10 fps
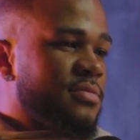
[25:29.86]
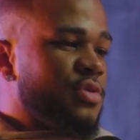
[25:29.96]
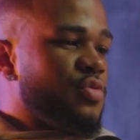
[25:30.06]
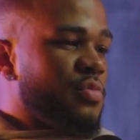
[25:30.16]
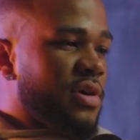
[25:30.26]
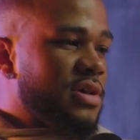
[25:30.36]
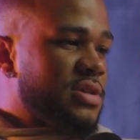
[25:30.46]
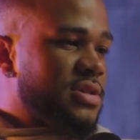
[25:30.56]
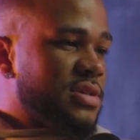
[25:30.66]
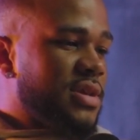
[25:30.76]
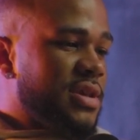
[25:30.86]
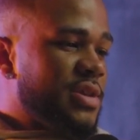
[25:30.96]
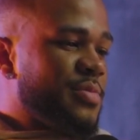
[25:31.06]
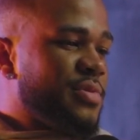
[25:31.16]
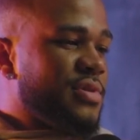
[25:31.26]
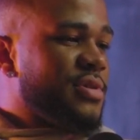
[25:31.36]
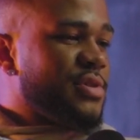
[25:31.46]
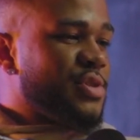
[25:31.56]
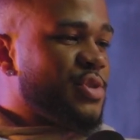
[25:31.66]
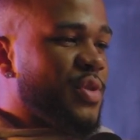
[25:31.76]
You must keep
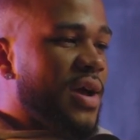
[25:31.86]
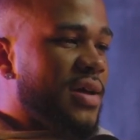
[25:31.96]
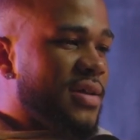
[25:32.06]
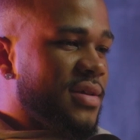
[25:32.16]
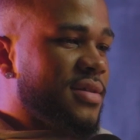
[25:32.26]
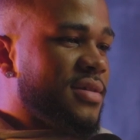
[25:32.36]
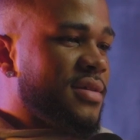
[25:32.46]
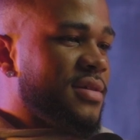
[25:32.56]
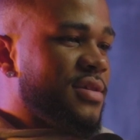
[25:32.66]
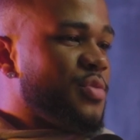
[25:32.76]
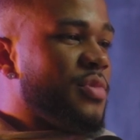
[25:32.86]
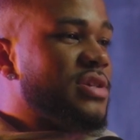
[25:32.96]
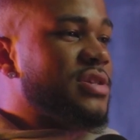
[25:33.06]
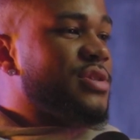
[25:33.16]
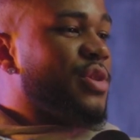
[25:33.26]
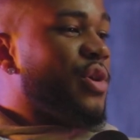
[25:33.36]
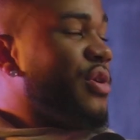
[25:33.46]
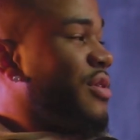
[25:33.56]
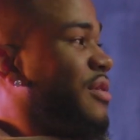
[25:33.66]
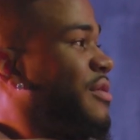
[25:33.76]
trying. You must
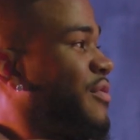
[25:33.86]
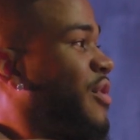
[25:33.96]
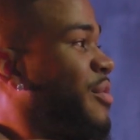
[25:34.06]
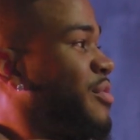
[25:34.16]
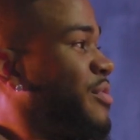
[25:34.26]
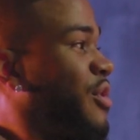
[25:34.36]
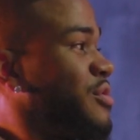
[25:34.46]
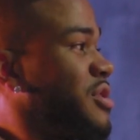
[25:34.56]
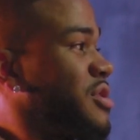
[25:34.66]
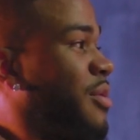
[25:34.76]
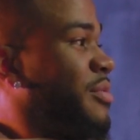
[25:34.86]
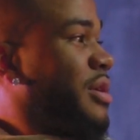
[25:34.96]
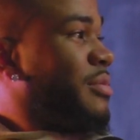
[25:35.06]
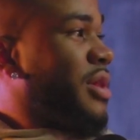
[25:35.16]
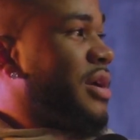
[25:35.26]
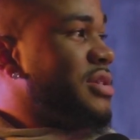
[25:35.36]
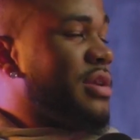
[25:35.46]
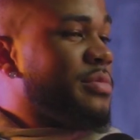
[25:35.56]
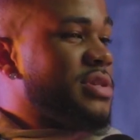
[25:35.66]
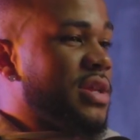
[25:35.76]
learn from those stumbling blocks
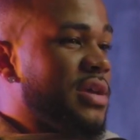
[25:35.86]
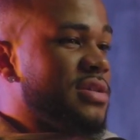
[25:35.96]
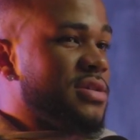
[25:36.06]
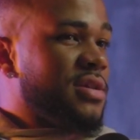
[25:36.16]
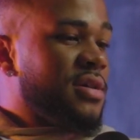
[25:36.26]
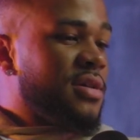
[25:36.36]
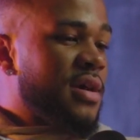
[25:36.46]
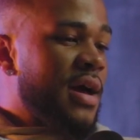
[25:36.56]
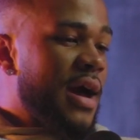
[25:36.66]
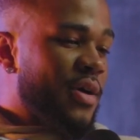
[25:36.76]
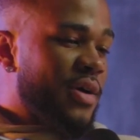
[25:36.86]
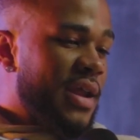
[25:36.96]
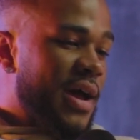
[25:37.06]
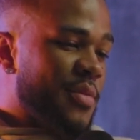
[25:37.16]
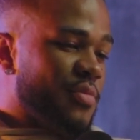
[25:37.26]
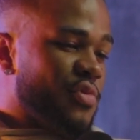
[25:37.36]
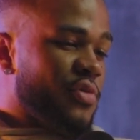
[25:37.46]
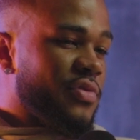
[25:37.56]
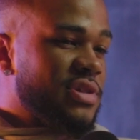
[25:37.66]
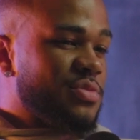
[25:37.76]
and mistakes. How can I
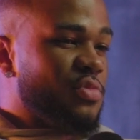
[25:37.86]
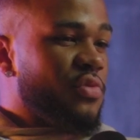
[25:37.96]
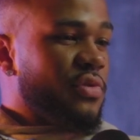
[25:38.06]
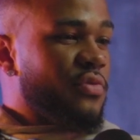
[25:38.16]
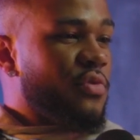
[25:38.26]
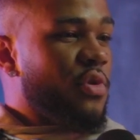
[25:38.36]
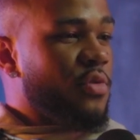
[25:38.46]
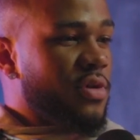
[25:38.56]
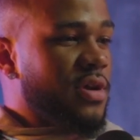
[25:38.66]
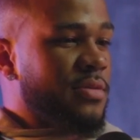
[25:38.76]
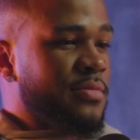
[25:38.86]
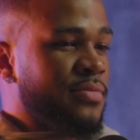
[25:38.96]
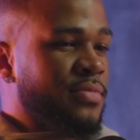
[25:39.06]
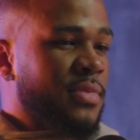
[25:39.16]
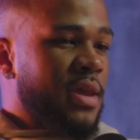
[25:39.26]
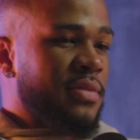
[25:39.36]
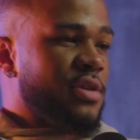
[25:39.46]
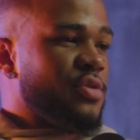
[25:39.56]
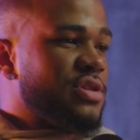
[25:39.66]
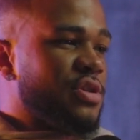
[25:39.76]
improve this moving forward? And then
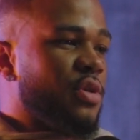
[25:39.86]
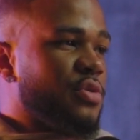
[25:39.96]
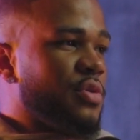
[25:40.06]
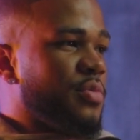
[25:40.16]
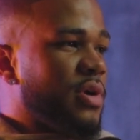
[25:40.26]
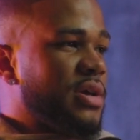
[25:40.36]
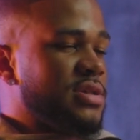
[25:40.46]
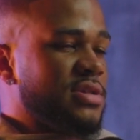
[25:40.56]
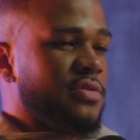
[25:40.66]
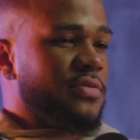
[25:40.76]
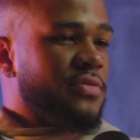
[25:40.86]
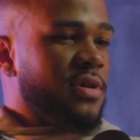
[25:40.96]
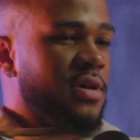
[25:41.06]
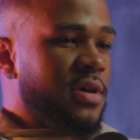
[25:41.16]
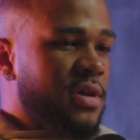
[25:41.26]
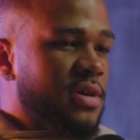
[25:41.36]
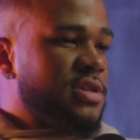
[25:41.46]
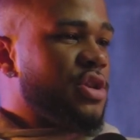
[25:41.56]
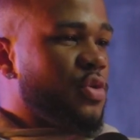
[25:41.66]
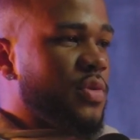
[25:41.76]
you just go through the process of
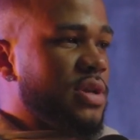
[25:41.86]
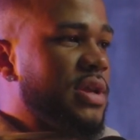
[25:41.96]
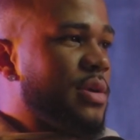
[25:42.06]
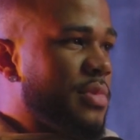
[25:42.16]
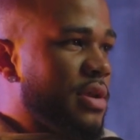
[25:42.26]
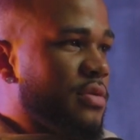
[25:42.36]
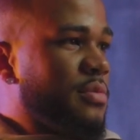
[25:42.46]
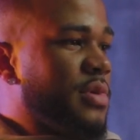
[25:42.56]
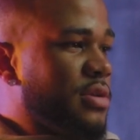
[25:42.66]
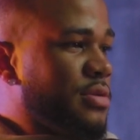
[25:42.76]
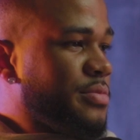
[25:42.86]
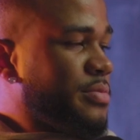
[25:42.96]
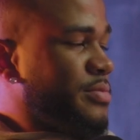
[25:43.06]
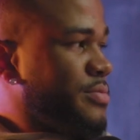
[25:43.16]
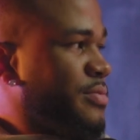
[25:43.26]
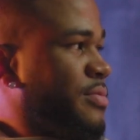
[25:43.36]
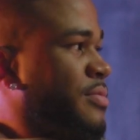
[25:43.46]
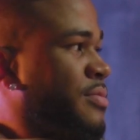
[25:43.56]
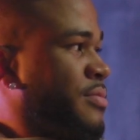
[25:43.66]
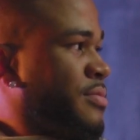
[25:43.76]
continuing to get better and better. Mm.
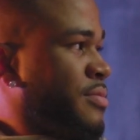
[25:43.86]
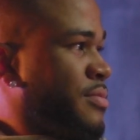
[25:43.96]
I